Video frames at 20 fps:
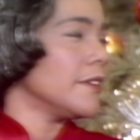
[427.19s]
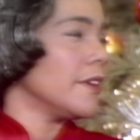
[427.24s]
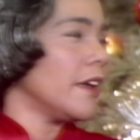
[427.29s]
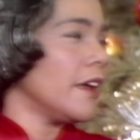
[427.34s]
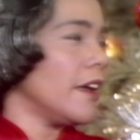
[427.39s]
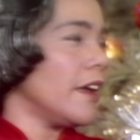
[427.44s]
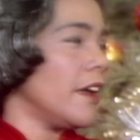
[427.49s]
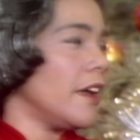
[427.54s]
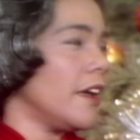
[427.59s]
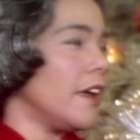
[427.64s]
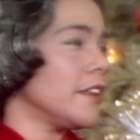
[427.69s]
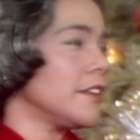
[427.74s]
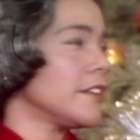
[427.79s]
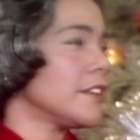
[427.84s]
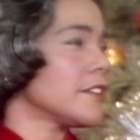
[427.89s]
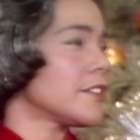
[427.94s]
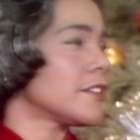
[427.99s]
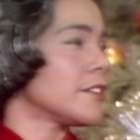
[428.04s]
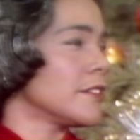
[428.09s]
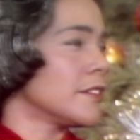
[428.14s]
and
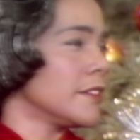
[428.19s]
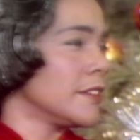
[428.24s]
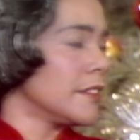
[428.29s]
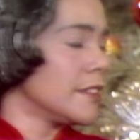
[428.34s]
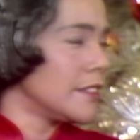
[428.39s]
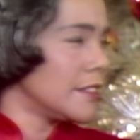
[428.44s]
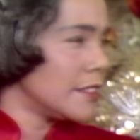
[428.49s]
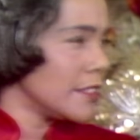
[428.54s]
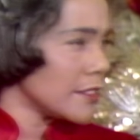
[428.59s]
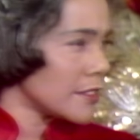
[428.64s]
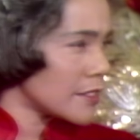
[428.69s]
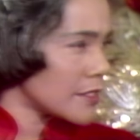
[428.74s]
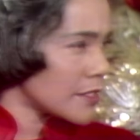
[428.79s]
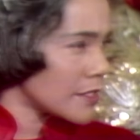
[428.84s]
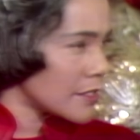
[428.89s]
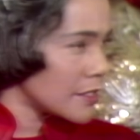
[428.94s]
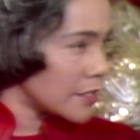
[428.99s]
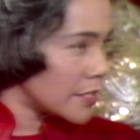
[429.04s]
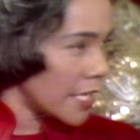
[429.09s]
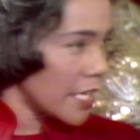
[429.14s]
this
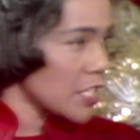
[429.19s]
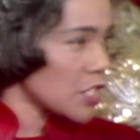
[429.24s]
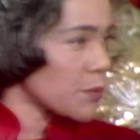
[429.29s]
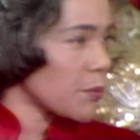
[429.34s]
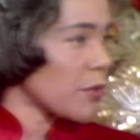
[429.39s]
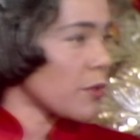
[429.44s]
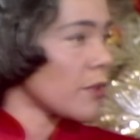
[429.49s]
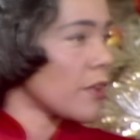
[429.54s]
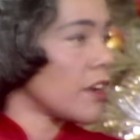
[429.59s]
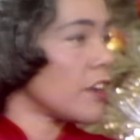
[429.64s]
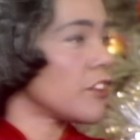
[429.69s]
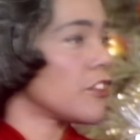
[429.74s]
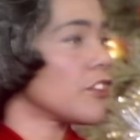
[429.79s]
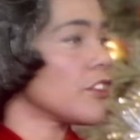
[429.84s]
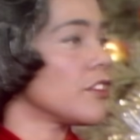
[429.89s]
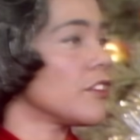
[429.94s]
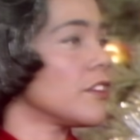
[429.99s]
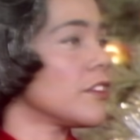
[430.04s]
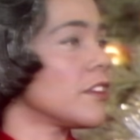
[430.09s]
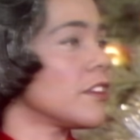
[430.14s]

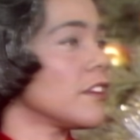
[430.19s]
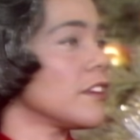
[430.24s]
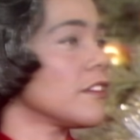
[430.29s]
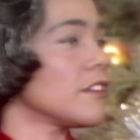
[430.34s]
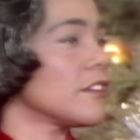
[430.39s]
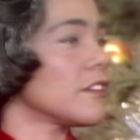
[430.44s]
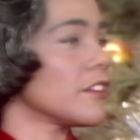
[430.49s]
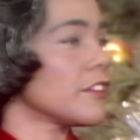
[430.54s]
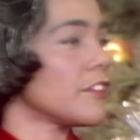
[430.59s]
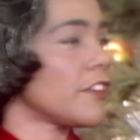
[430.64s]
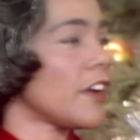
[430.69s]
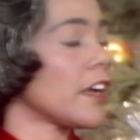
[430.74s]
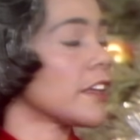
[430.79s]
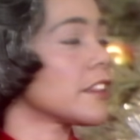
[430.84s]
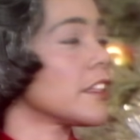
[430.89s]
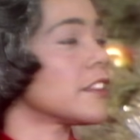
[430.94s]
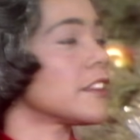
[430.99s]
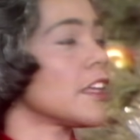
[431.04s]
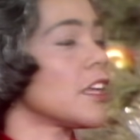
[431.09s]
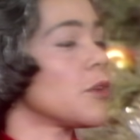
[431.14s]
desperation, the fact
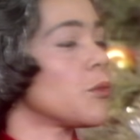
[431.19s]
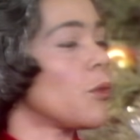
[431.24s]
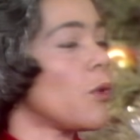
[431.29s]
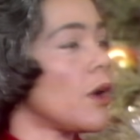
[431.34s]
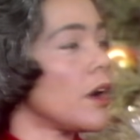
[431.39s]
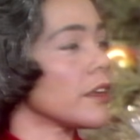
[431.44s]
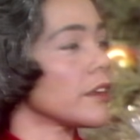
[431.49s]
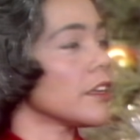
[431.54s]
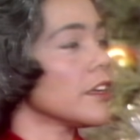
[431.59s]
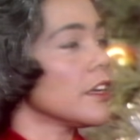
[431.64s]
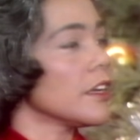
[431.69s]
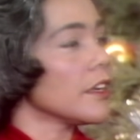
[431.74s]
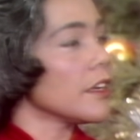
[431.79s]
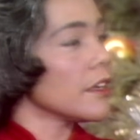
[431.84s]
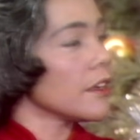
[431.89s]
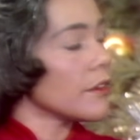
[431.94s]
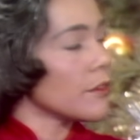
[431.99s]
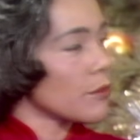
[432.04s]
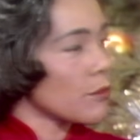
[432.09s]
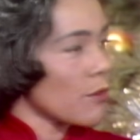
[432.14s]
that they want
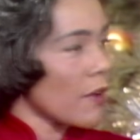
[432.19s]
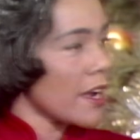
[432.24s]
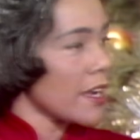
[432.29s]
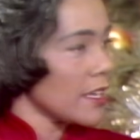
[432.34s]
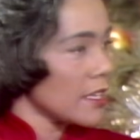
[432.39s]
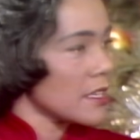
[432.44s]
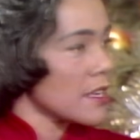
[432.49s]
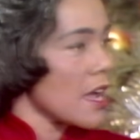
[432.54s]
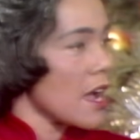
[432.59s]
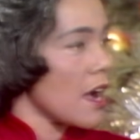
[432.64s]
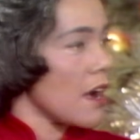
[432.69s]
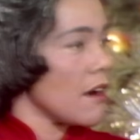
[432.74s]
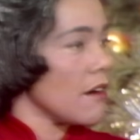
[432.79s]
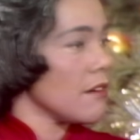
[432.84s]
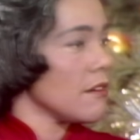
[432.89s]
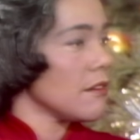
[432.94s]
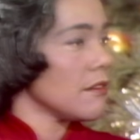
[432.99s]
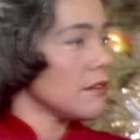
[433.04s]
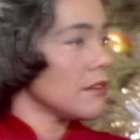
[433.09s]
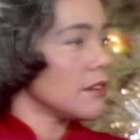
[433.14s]
right
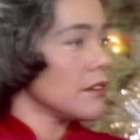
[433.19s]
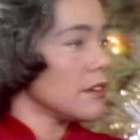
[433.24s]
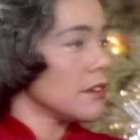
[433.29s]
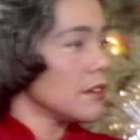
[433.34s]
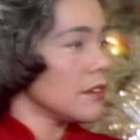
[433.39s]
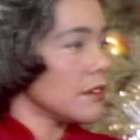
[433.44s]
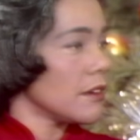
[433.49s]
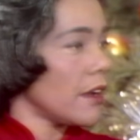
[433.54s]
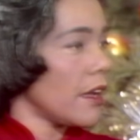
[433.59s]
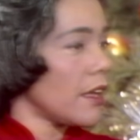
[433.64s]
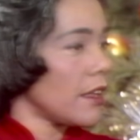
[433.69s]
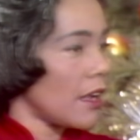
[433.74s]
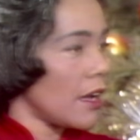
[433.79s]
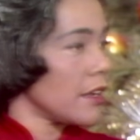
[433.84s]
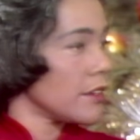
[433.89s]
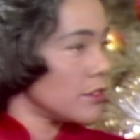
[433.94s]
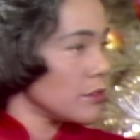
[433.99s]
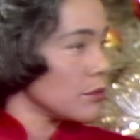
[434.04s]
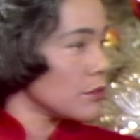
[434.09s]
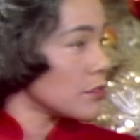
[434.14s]
now, and
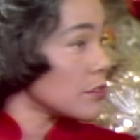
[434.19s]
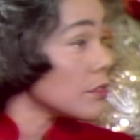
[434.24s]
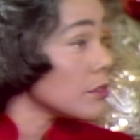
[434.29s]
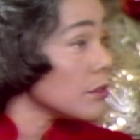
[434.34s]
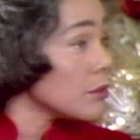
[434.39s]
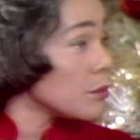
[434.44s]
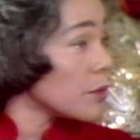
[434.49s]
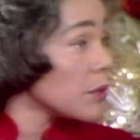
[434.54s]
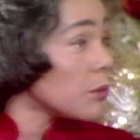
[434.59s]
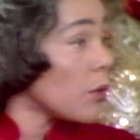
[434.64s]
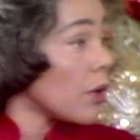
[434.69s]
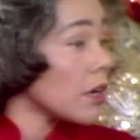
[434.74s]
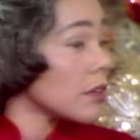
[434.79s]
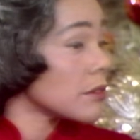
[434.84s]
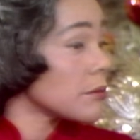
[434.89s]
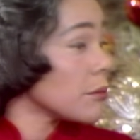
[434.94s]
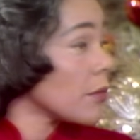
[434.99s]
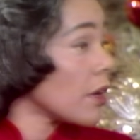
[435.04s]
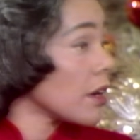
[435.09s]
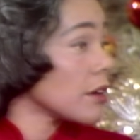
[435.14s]
I do too, we
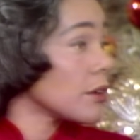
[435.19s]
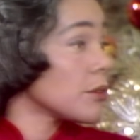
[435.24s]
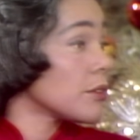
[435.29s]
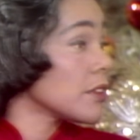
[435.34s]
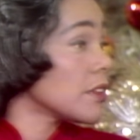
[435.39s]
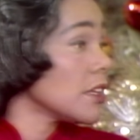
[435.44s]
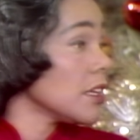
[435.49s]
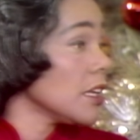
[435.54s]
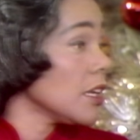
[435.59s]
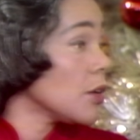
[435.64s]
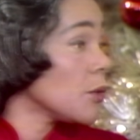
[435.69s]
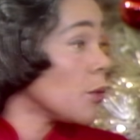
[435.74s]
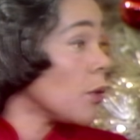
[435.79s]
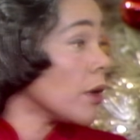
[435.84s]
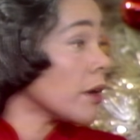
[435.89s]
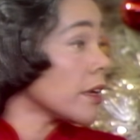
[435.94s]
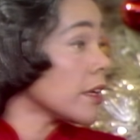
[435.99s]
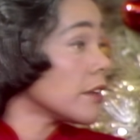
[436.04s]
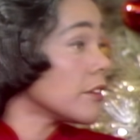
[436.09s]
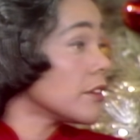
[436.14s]
want, Martin Luther King
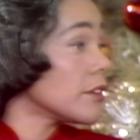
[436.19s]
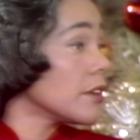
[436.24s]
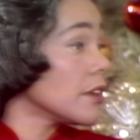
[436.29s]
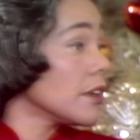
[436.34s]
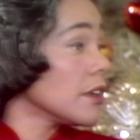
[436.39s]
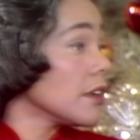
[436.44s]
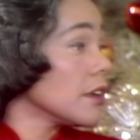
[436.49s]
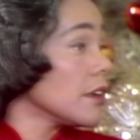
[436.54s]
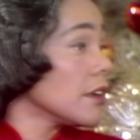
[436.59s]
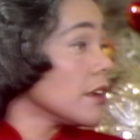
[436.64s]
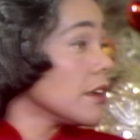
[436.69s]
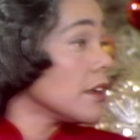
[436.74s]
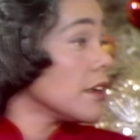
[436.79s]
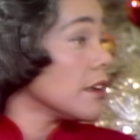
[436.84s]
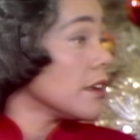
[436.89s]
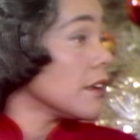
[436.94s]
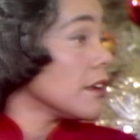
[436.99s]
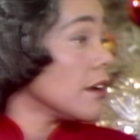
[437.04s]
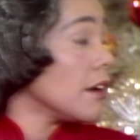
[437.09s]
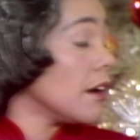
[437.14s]
wanted
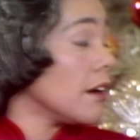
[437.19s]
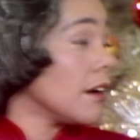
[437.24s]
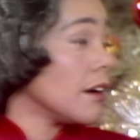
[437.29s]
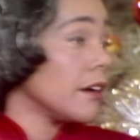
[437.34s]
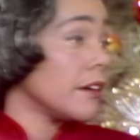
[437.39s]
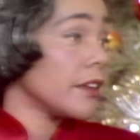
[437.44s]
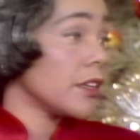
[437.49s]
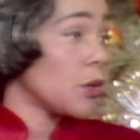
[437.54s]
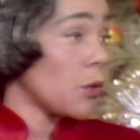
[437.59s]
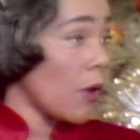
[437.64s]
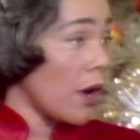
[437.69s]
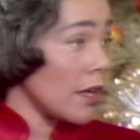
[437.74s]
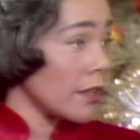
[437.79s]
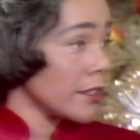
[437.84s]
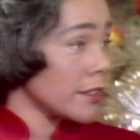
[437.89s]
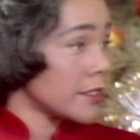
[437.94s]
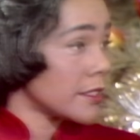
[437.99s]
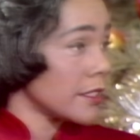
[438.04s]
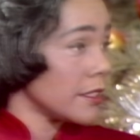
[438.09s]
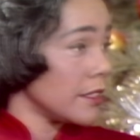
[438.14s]

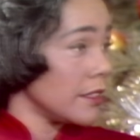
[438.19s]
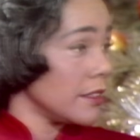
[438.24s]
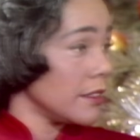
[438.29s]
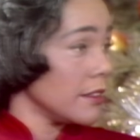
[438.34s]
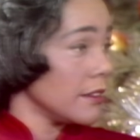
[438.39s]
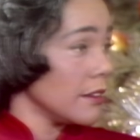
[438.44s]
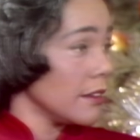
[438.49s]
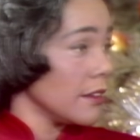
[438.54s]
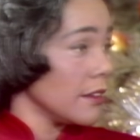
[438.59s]
equality,